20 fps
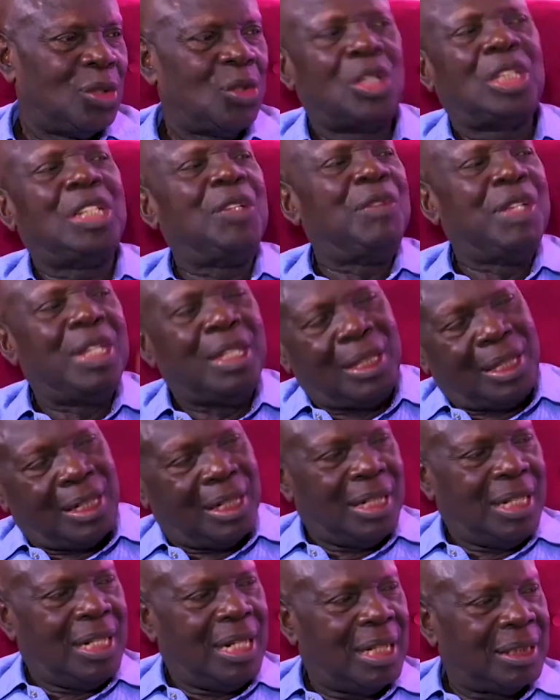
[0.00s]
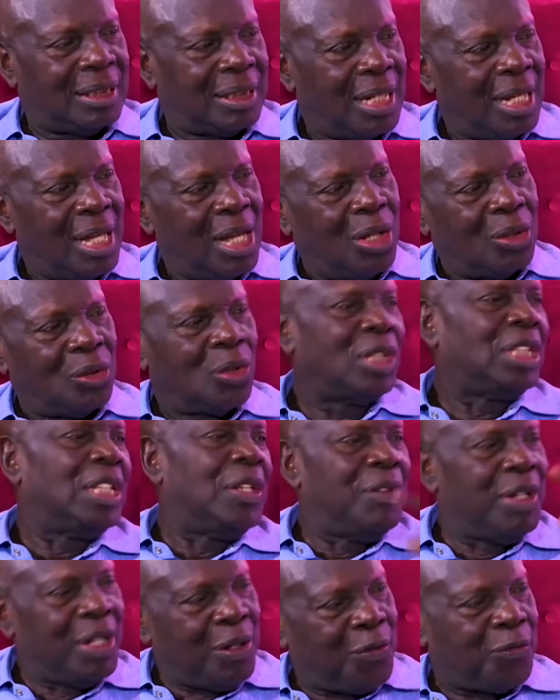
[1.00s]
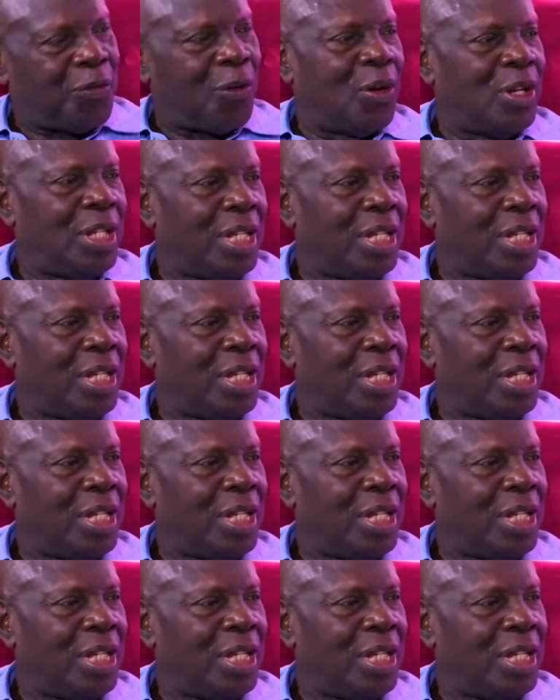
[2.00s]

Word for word: not even in three years, not even in four